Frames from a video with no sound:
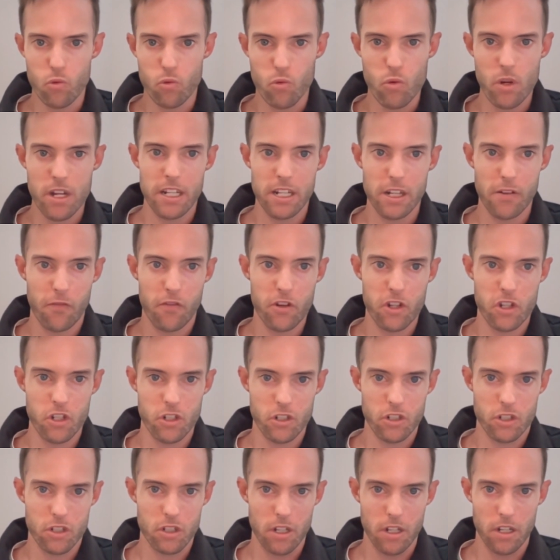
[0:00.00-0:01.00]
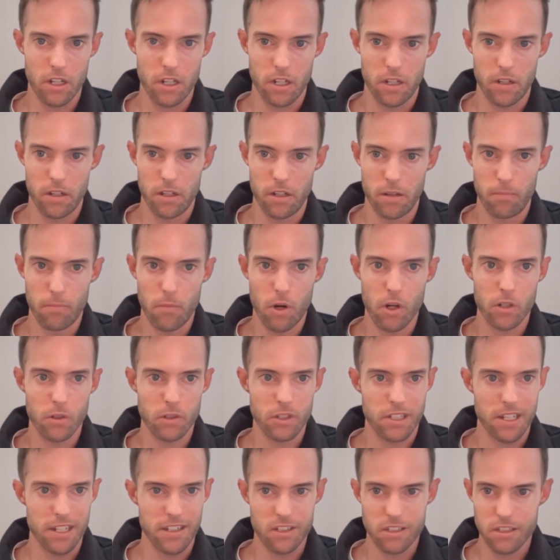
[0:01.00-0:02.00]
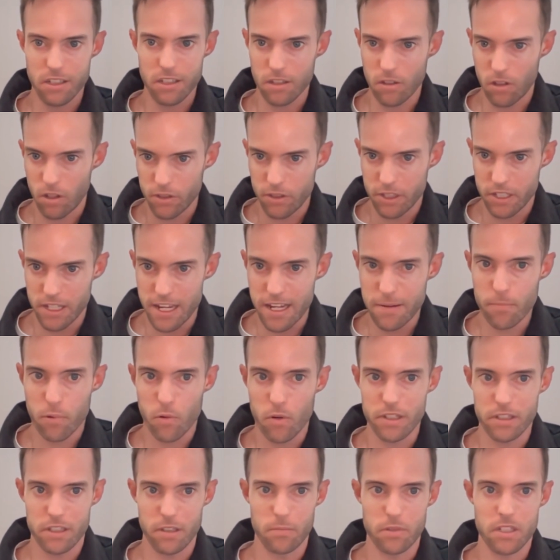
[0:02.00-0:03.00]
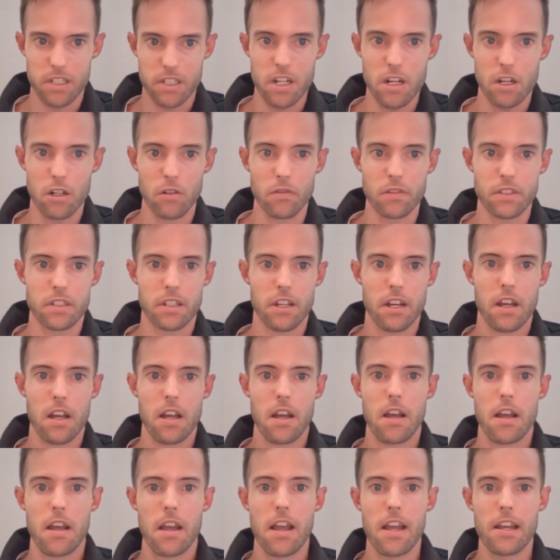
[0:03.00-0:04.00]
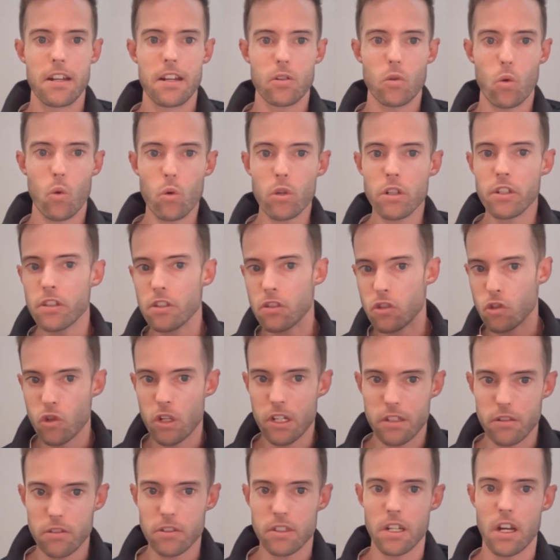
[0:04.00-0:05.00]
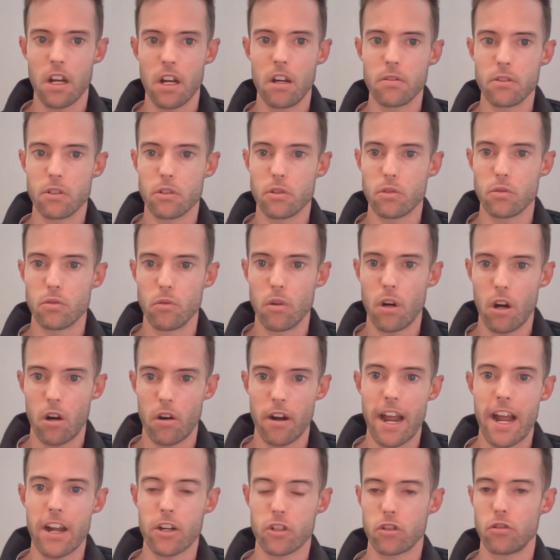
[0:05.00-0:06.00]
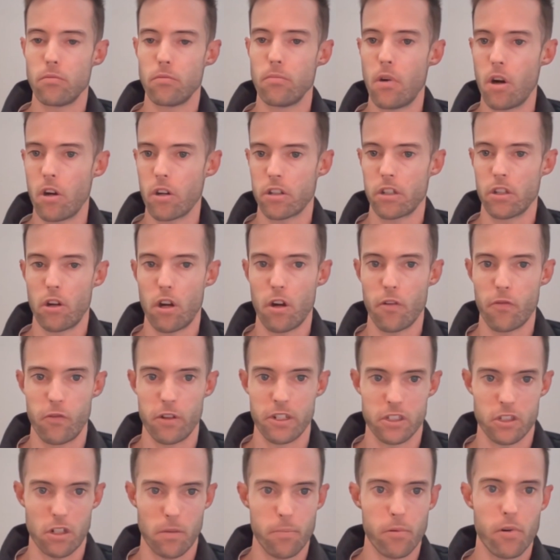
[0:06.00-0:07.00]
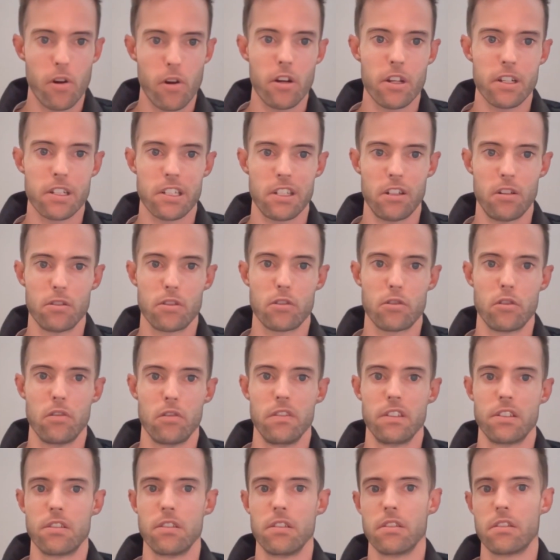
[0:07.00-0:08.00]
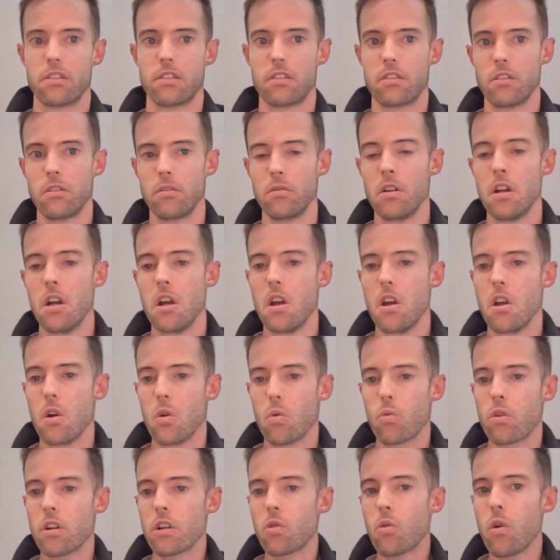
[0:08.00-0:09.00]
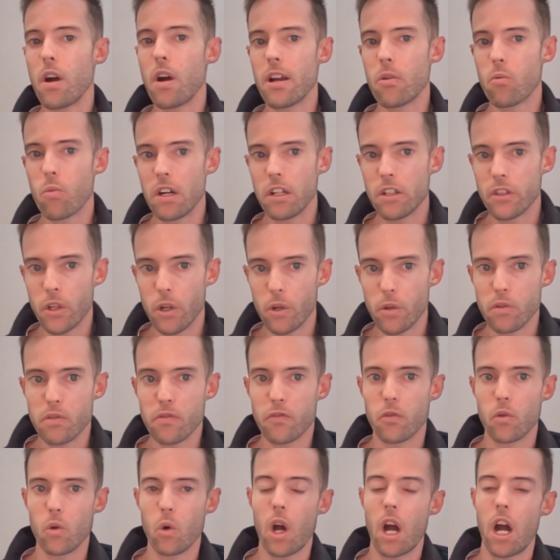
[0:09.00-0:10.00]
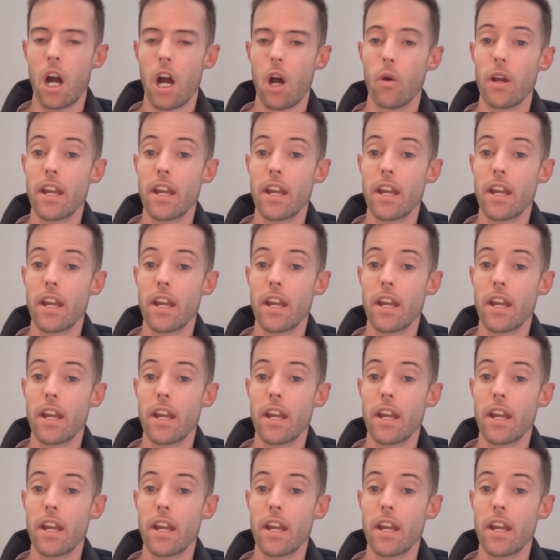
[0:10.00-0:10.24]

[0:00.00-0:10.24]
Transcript: really efficient models that sit on the endpoint themselves. And all of this trickles down to our actual market offerings, our products and our services. So we're quite well known for our